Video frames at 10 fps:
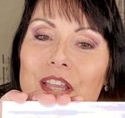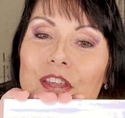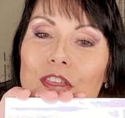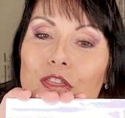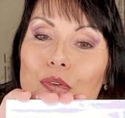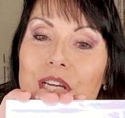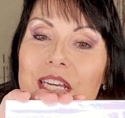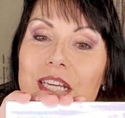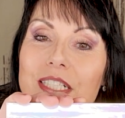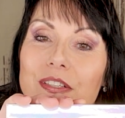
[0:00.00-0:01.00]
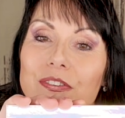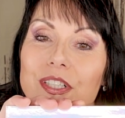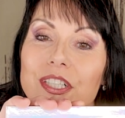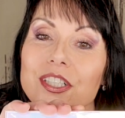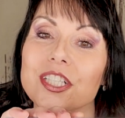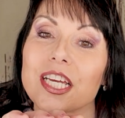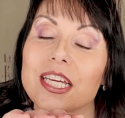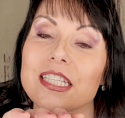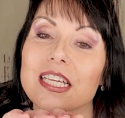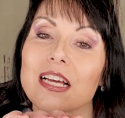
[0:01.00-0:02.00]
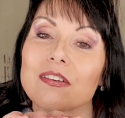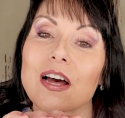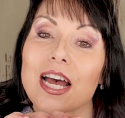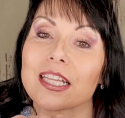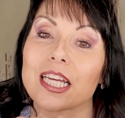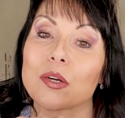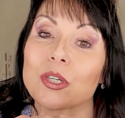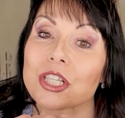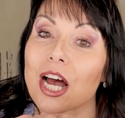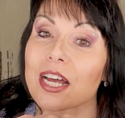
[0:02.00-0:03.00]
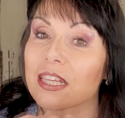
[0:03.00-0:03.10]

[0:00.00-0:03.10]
the three different shades of highlight which i